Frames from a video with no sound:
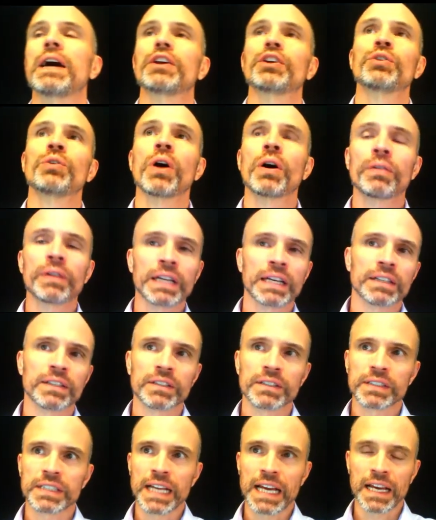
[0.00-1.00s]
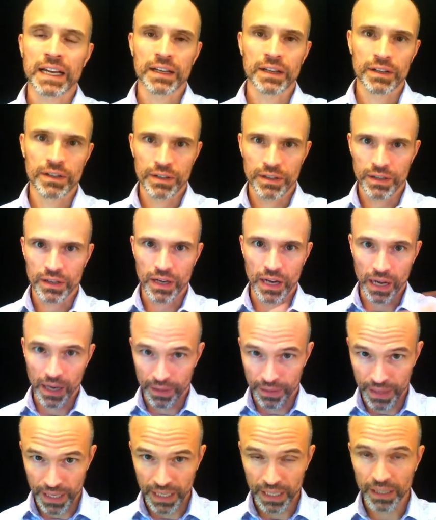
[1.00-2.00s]
you already understand,
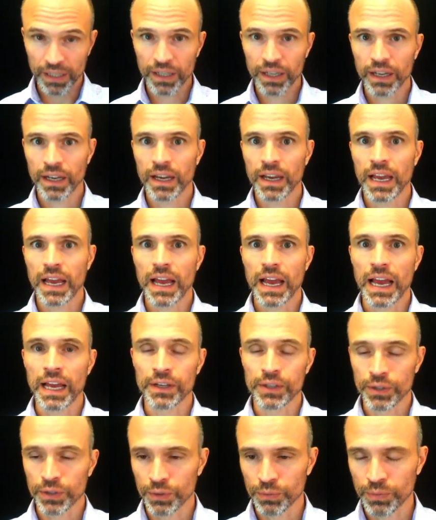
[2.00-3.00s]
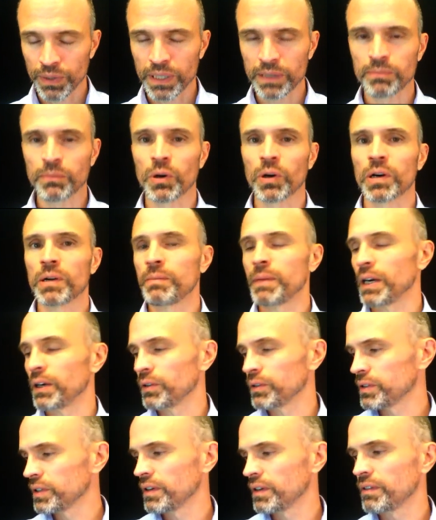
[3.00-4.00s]
I think, and you can read more
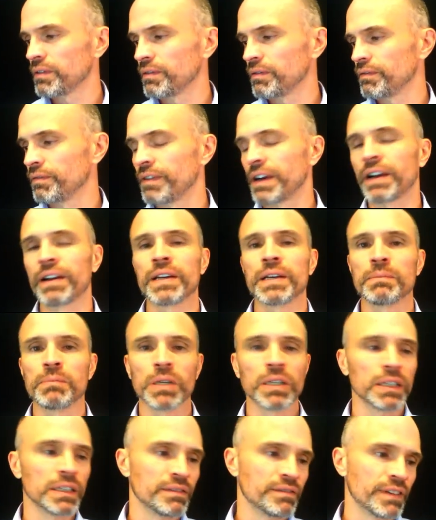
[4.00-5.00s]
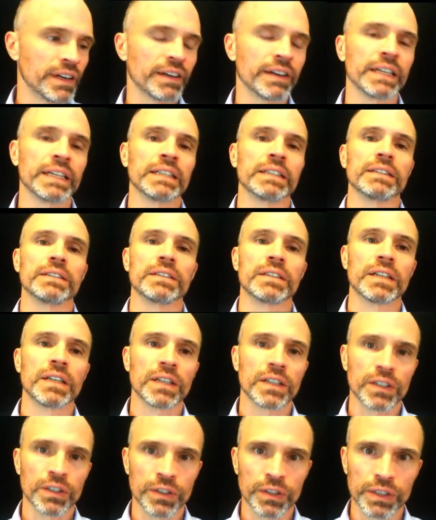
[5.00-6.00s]
about variable and variant.
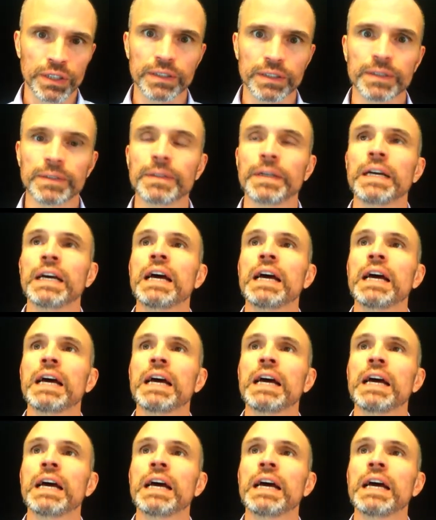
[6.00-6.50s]
Good.